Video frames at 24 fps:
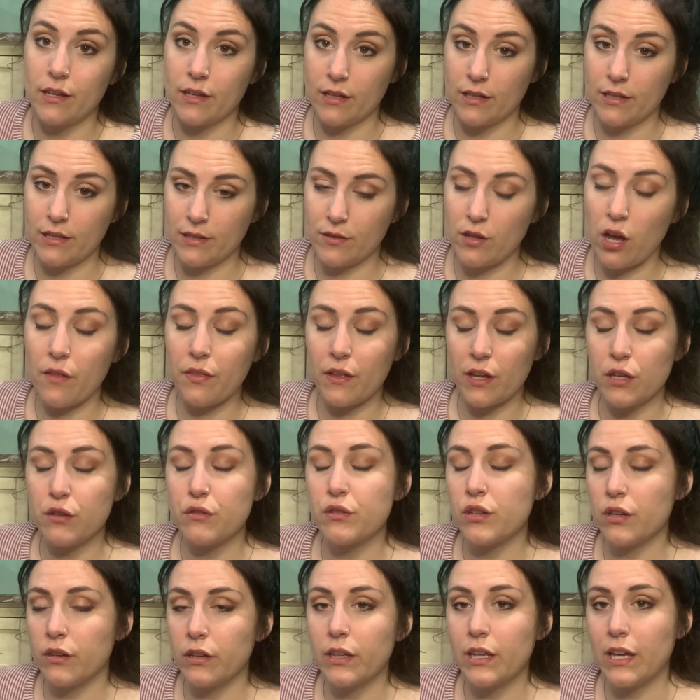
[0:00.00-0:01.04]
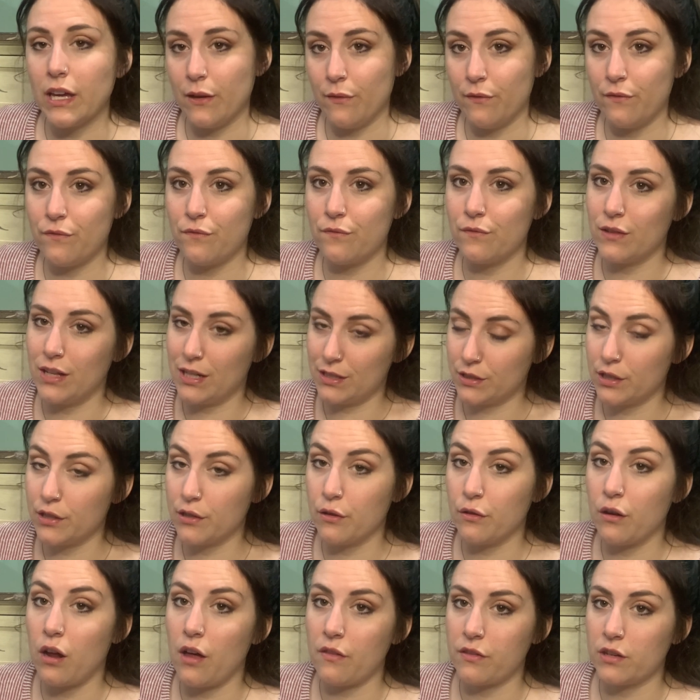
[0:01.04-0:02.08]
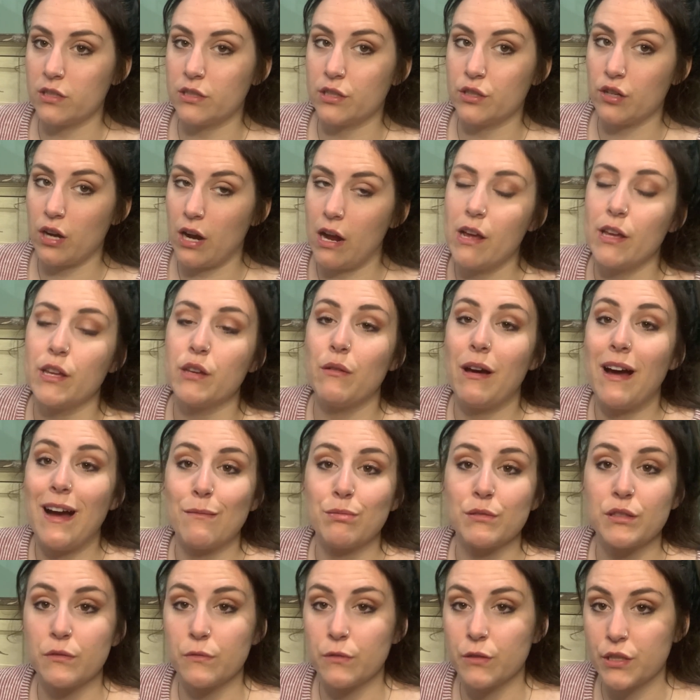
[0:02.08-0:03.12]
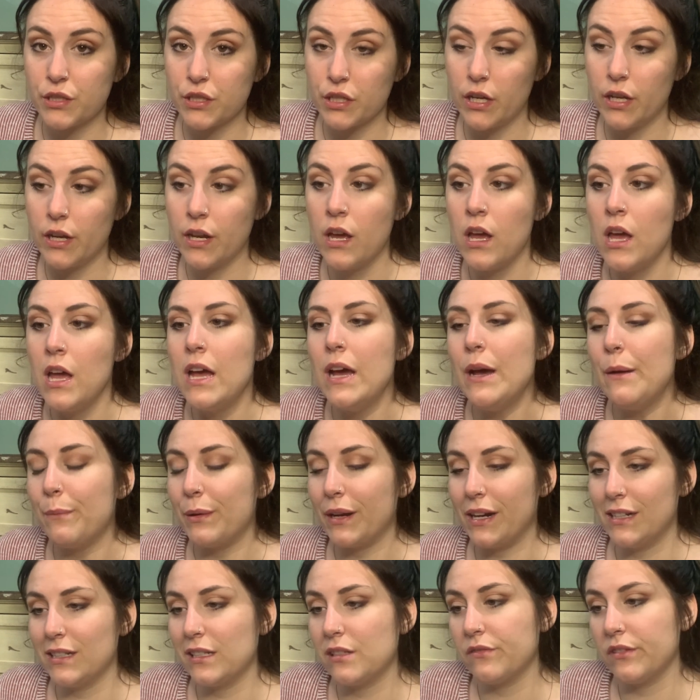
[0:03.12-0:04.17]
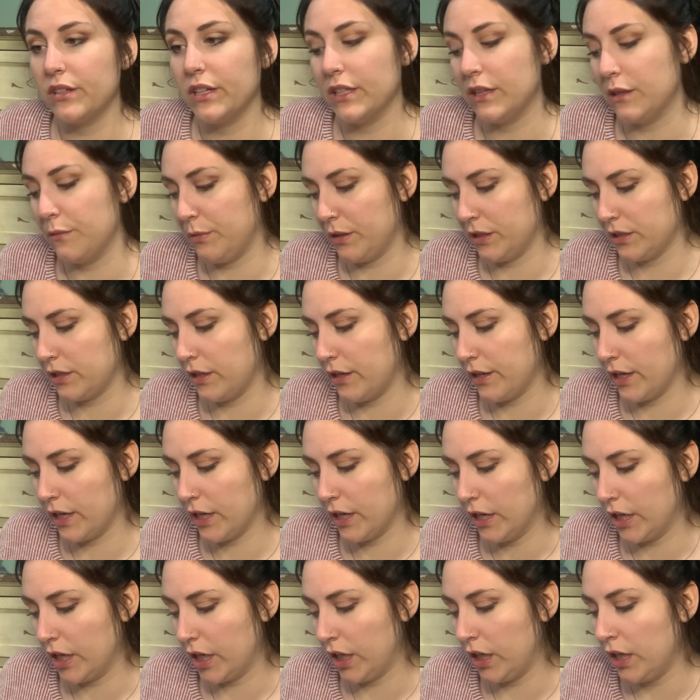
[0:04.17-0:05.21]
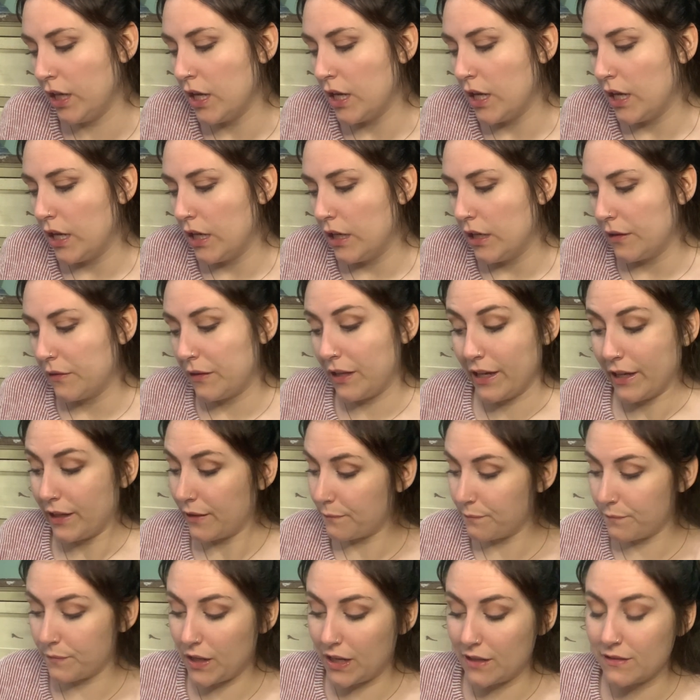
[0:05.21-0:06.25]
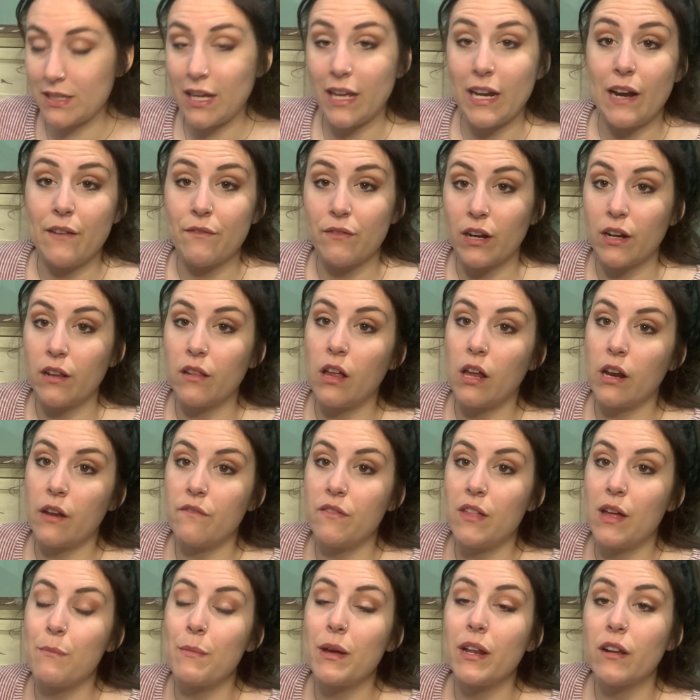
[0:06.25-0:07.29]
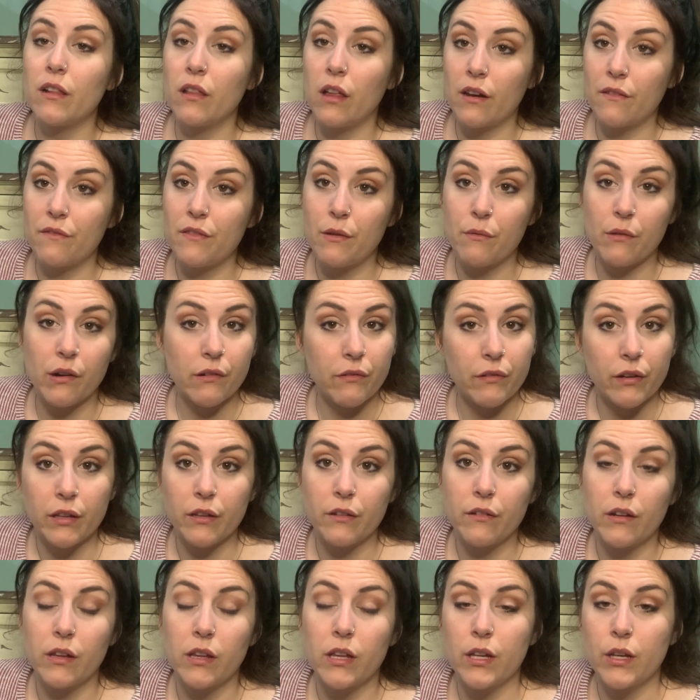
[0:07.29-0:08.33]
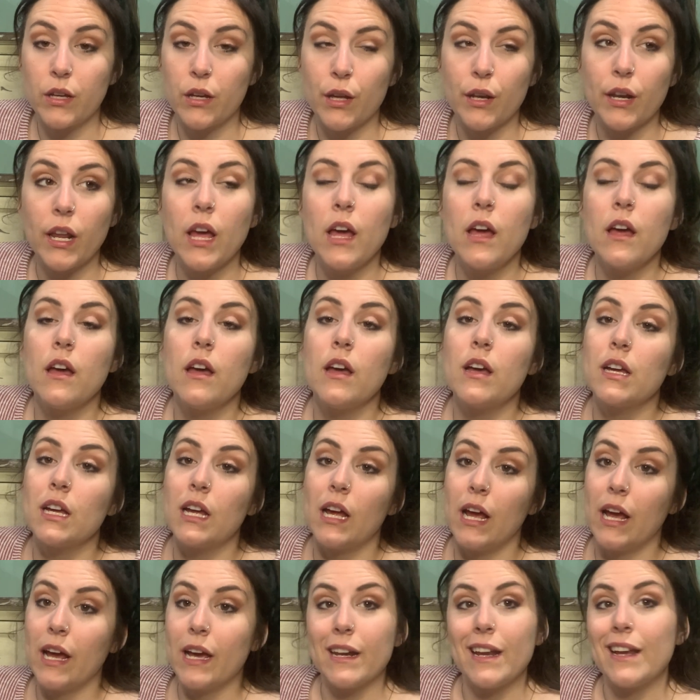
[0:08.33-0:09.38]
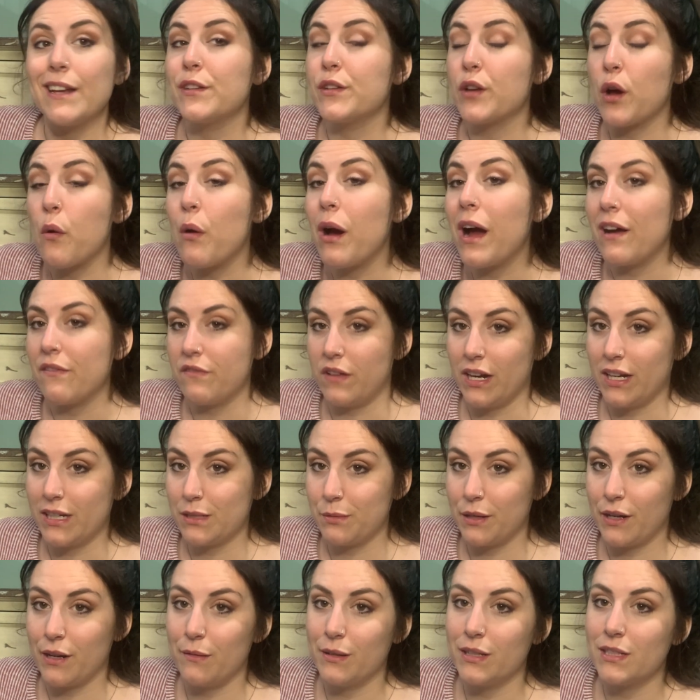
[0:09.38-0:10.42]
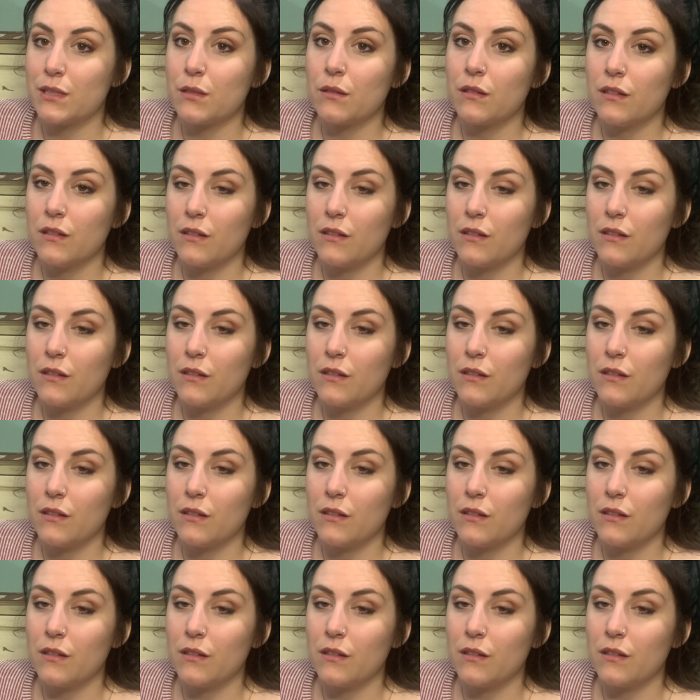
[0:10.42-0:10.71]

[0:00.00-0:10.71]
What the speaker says: not that you shouldn't give lesser known authors a try, you absolutely should, but I just feel like the books on here, like I said, I've read a lot of them and a lot of them are really, really good, and I don't have that experience